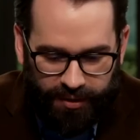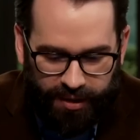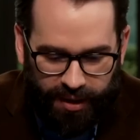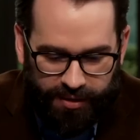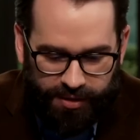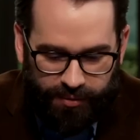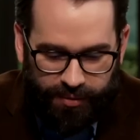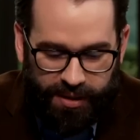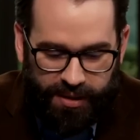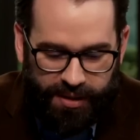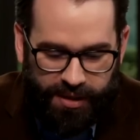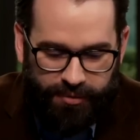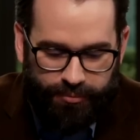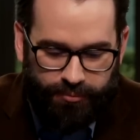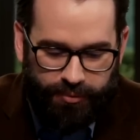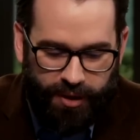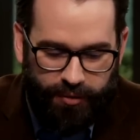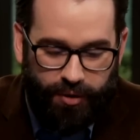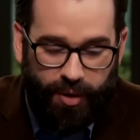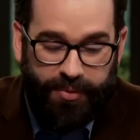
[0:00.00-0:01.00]
Okay, so he
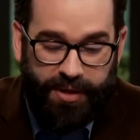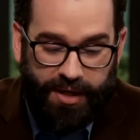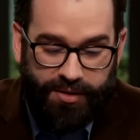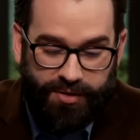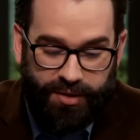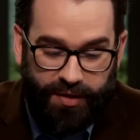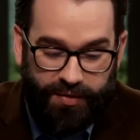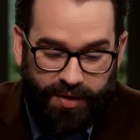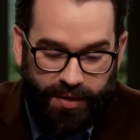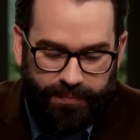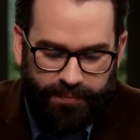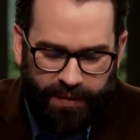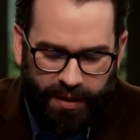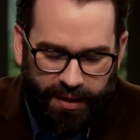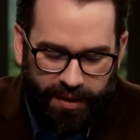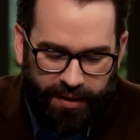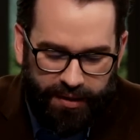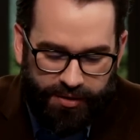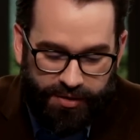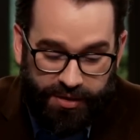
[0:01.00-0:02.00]
wrote me yesterday. I said,
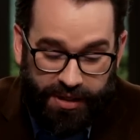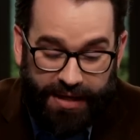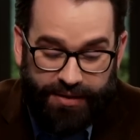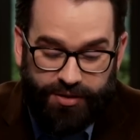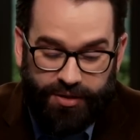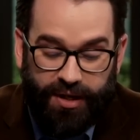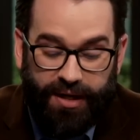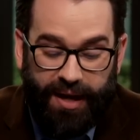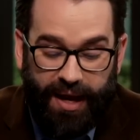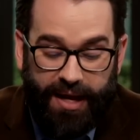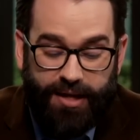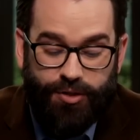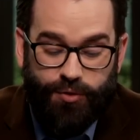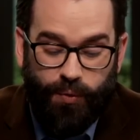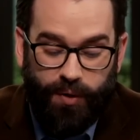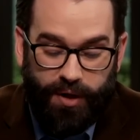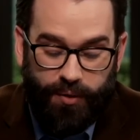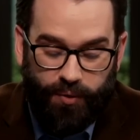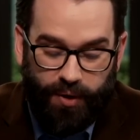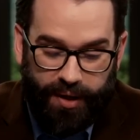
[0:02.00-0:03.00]
this is yesterday at
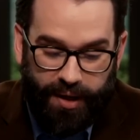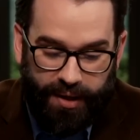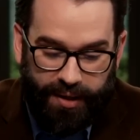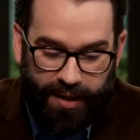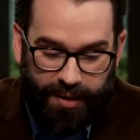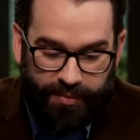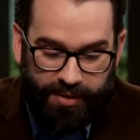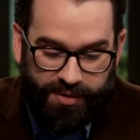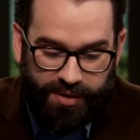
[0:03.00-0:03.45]
8:21 a.m.